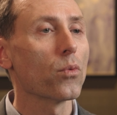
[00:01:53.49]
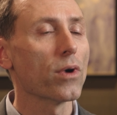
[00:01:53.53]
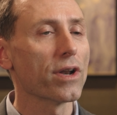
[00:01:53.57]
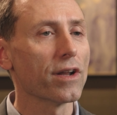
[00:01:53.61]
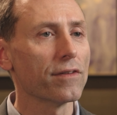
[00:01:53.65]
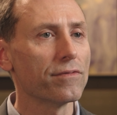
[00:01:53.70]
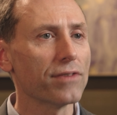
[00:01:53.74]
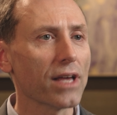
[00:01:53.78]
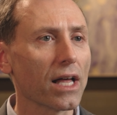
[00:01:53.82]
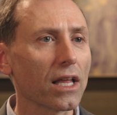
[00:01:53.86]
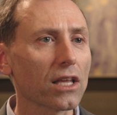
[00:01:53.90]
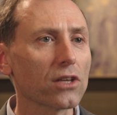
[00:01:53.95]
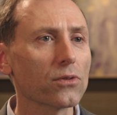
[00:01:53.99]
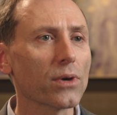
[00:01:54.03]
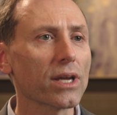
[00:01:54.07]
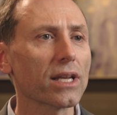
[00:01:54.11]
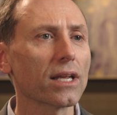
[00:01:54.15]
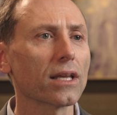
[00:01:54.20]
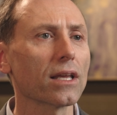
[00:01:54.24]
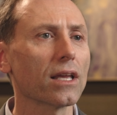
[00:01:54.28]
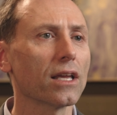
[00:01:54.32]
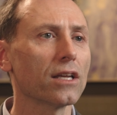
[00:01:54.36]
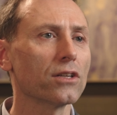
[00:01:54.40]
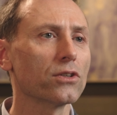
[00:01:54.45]
When
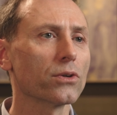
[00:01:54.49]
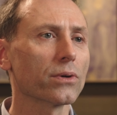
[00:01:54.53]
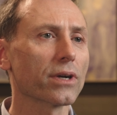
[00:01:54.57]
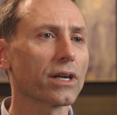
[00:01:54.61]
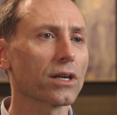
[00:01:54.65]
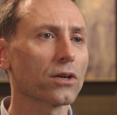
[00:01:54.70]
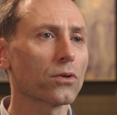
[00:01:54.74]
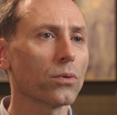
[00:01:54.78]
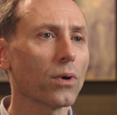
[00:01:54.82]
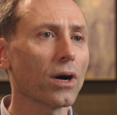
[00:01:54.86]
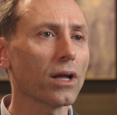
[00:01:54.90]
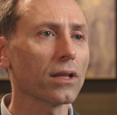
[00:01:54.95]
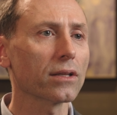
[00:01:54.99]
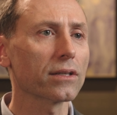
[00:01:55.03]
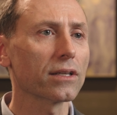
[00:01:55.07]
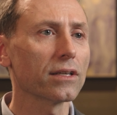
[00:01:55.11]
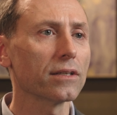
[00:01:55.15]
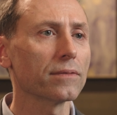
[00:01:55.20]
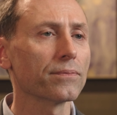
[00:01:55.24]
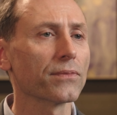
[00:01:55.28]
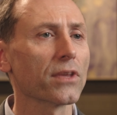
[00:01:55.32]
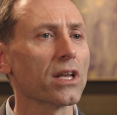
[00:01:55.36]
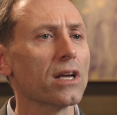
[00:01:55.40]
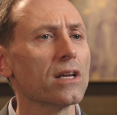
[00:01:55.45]
evaluating indoor air
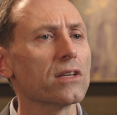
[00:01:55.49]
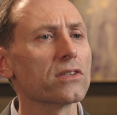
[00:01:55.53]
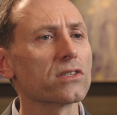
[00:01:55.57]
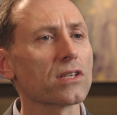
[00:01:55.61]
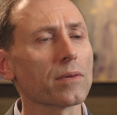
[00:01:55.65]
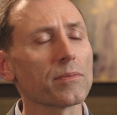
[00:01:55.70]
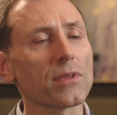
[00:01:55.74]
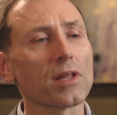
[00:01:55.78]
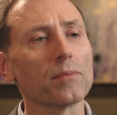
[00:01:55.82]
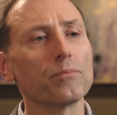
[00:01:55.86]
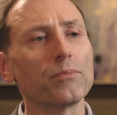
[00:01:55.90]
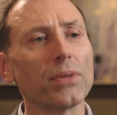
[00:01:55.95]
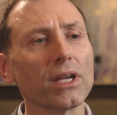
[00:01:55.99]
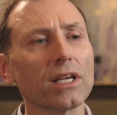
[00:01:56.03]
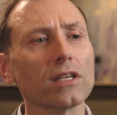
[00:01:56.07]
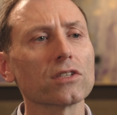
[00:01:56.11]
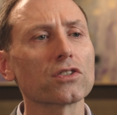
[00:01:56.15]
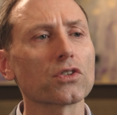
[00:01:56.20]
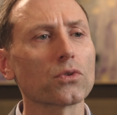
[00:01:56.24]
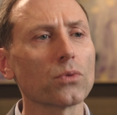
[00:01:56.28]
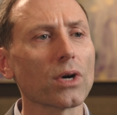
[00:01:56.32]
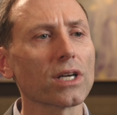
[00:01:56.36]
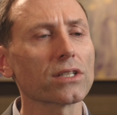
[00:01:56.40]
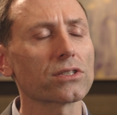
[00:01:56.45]
quality, some of the
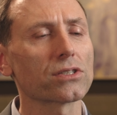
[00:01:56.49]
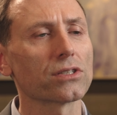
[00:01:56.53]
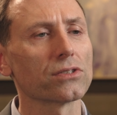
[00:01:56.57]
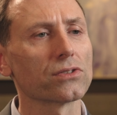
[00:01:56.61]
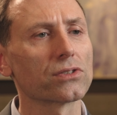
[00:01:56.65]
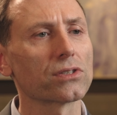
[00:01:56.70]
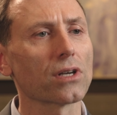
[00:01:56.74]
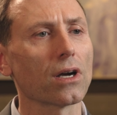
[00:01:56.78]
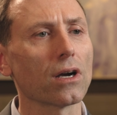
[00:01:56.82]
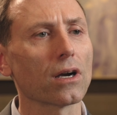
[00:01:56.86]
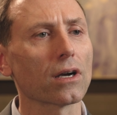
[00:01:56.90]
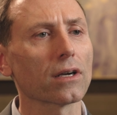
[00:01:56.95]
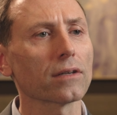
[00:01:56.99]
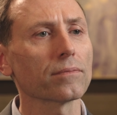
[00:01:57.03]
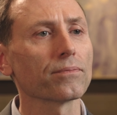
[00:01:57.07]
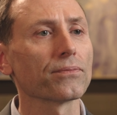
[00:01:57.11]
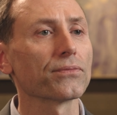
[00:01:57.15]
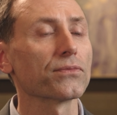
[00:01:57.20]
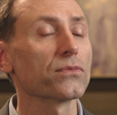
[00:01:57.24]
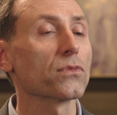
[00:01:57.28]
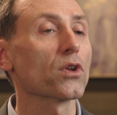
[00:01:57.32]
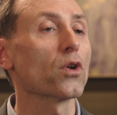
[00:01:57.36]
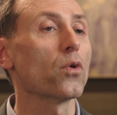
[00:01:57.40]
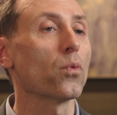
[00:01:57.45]
biggest questions are:
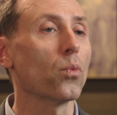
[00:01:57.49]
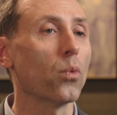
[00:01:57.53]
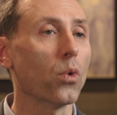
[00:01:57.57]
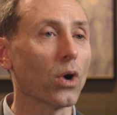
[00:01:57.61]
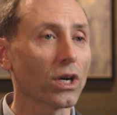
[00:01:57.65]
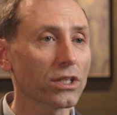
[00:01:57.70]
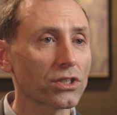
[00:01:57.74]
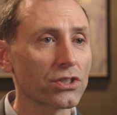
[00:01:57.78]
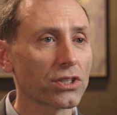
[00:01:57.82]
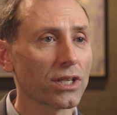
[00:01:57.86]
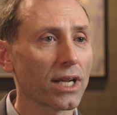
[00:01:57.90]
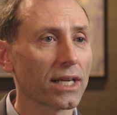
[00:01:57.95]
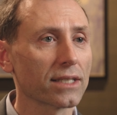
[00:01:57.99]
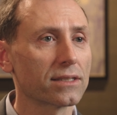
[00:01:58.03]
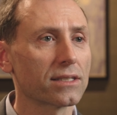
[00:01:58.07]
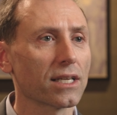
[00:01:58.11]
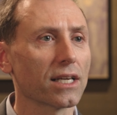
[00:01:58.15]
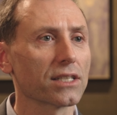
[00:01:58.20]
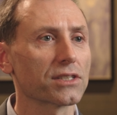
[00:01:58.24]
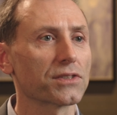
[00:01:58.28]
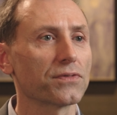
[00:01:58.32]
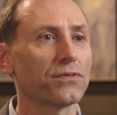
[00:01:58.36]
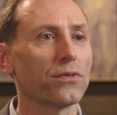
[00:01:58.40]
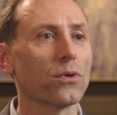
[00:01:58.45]
what should I
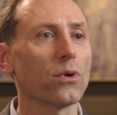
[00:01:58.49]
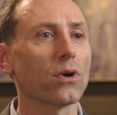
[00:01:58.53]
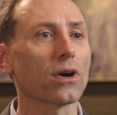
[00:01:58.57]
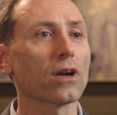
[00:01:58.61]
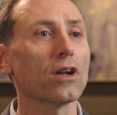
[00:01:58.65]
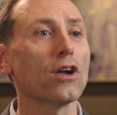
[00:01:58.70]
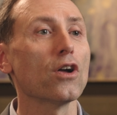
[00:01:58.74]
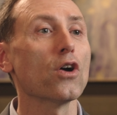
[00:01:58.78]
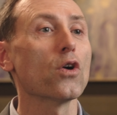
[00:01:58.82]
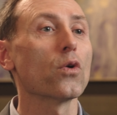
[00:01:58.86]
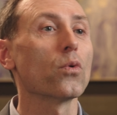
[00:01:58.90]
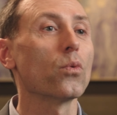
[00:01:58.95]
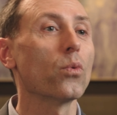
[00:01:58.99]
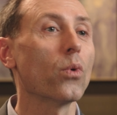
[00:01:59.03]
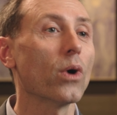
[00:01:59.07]
test for?